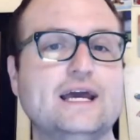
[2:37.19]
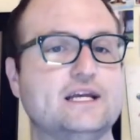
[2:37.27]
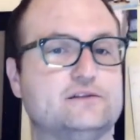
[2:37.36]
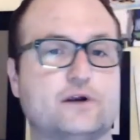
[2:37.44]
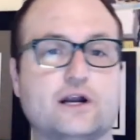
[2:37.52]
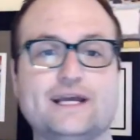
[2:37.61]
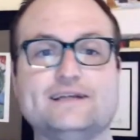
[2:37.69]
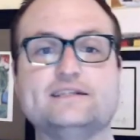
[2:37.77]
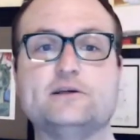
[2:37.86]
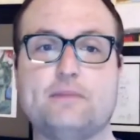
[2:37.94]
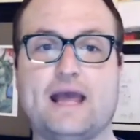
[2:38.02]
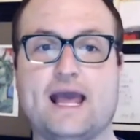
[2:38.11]
He's very in
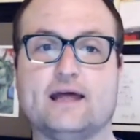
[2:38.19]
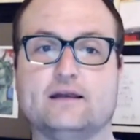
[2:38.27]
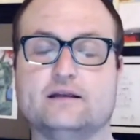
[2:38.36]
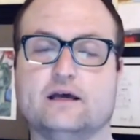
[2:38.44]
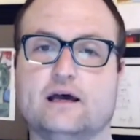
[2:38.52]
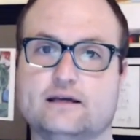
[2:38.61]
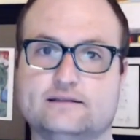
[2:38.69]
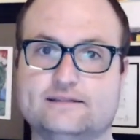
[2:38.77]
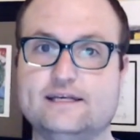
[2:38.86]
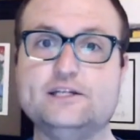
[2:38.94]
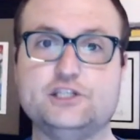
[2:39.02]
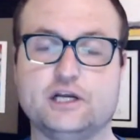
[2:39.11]
demand, uh,
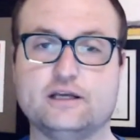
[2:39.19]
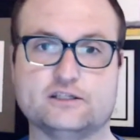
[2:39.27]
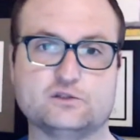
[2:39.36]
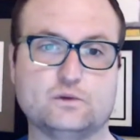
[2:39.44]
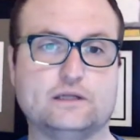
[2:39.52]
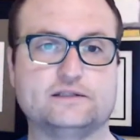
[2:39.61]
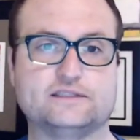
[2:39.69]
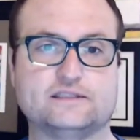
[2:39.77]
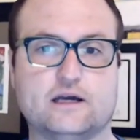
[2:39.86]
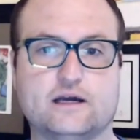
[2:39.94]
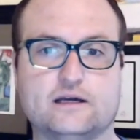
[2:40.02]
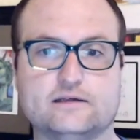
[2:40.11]
teaching as well as
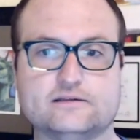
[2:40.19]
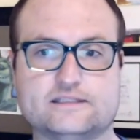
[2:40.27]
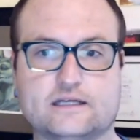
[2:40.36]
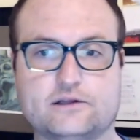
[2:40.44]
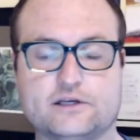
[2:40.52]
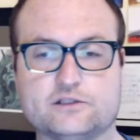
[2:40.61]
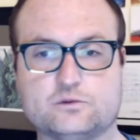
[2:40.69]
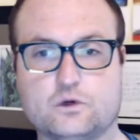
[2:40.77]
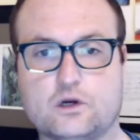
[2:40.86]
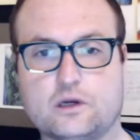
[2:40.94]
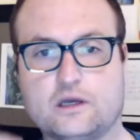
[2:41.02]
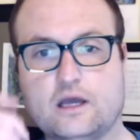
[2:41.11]
uh, selling his
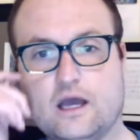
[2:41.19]
work.